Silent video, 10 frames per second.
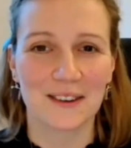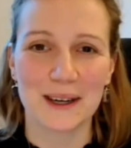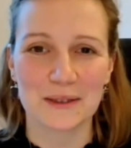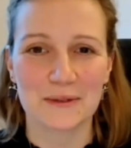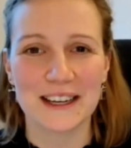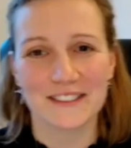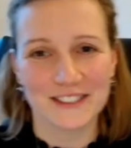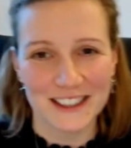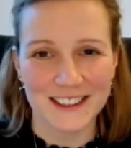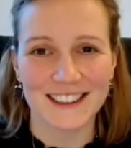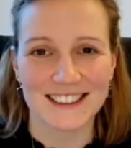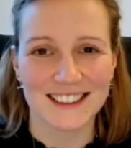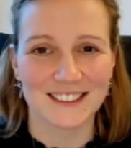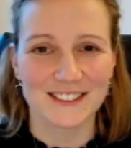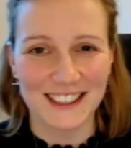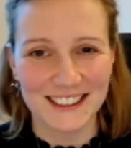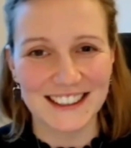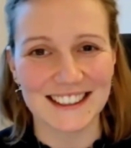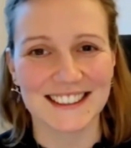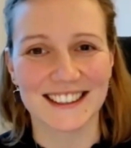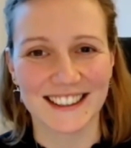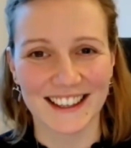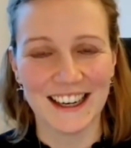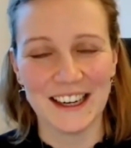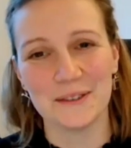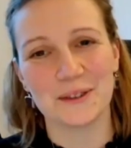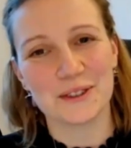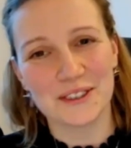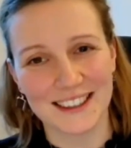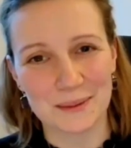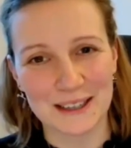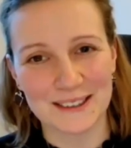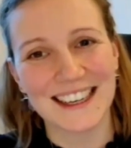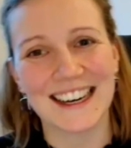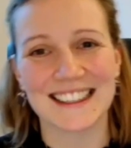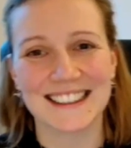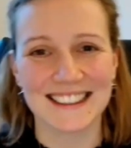oh, by the way, I've done this and I've done this, and what do you think about that?